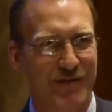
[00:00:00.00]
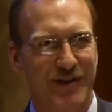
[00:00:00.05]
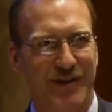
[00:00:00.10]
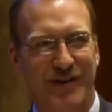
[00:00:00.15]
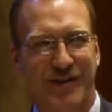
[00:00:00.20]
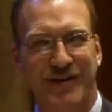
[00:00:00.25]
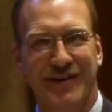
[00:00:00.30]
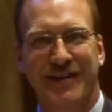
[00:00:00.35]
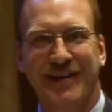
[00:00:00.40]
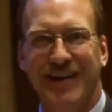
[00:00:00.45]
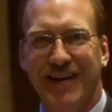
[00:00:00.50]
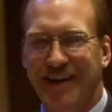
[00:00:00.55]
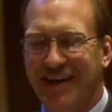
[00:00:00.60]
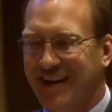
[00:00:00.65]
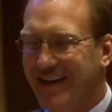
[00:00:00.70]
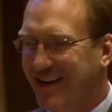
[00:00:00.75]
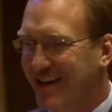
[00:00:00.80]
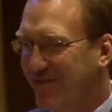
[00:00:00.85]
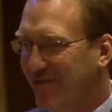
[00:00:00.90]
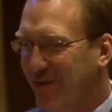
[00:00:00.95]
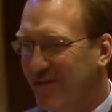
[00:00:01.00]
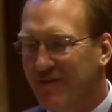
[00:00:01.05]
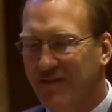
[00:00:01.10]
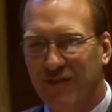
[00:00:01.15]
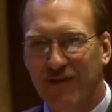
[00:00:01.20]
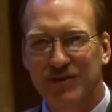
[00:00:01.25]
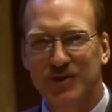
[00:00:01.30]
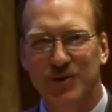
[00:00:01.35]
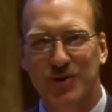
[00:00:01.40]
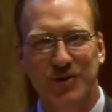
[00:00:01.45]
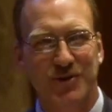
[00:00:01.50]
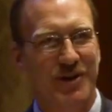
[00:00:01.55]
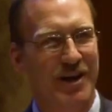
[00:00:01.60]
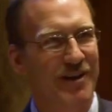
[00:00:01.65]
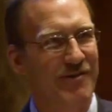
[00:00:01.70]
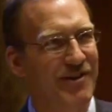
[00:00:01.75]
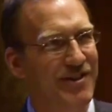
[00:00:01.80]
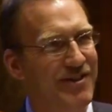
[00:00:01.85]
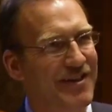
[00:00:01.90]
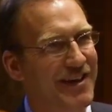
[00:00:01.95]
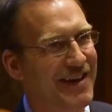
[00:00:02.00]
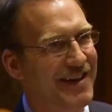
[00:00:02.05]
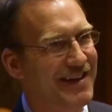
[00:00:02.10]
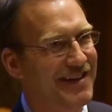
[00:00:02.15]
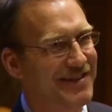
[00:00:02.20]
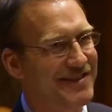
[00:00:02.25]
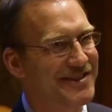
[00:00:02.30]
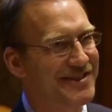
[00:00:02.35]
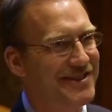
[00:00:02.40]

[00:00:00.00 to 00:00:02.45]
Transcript: uh, from virtual to everything else.